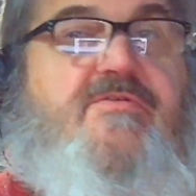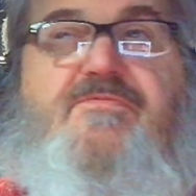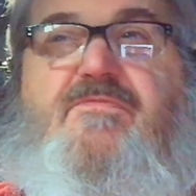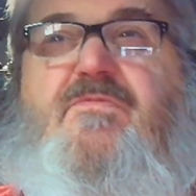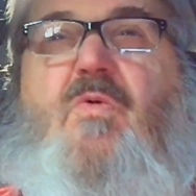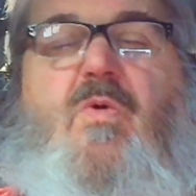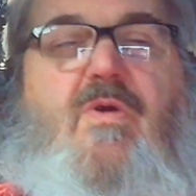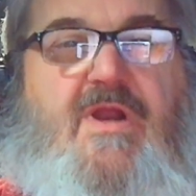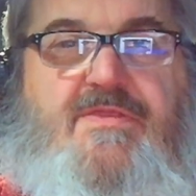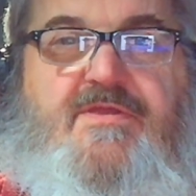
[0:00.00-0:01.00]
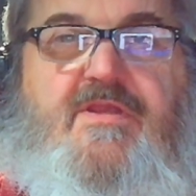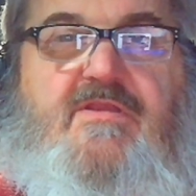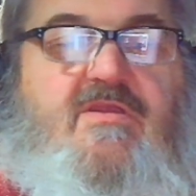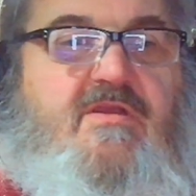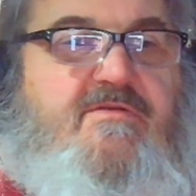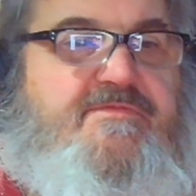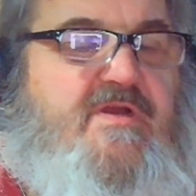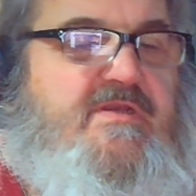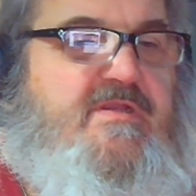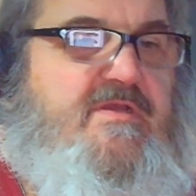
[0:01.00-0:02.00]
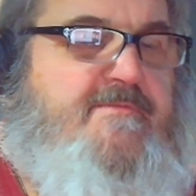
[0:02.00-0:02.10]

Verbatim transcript: There's 4, I think, that you can find.